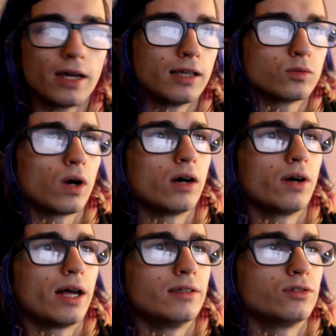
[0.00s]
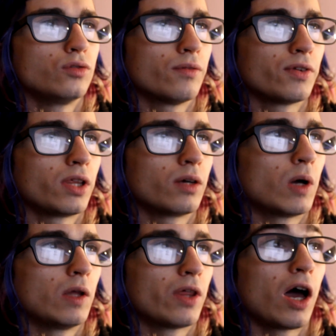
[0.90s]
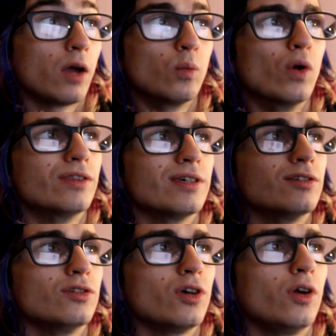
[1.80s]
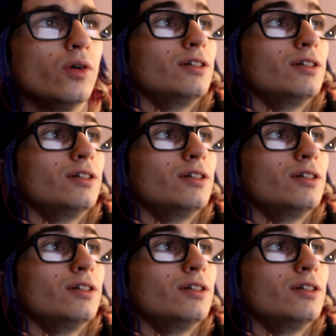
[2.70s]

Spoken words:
as well as do everything that I want it to do.